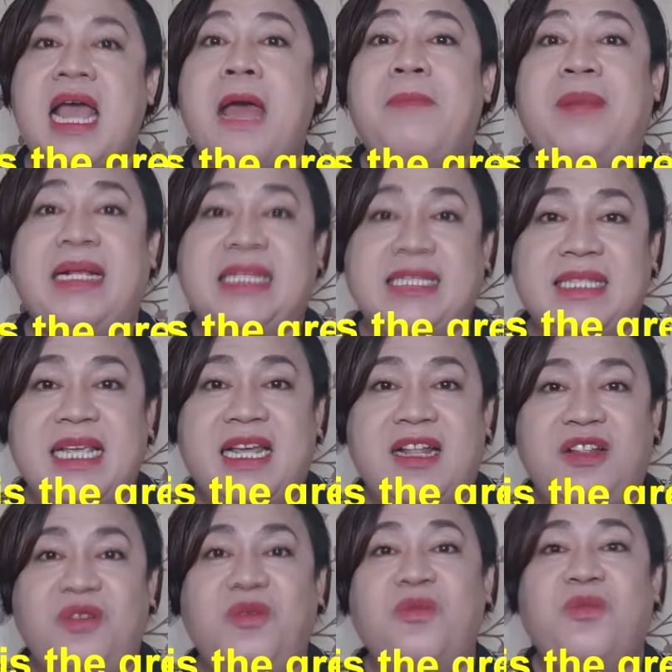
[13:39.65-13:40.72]
But
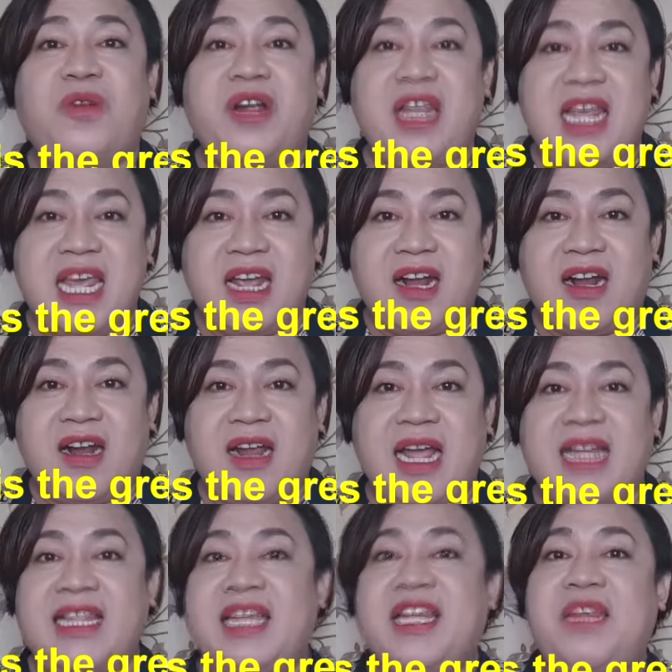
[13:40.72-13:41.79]
still, we're here,
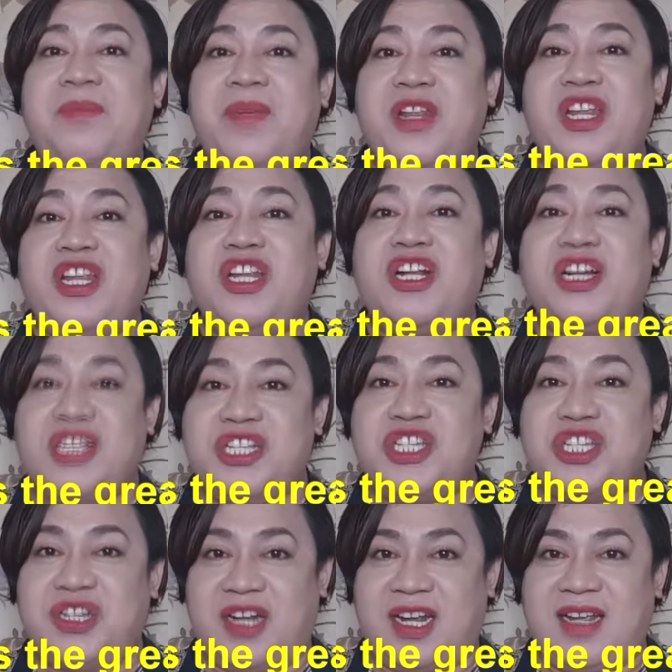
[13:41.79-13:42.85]
an independent
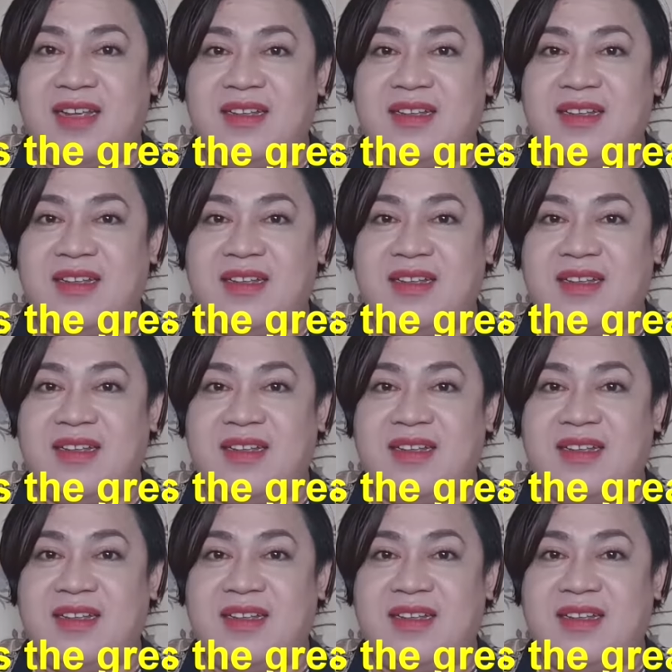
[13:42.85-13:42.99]
country.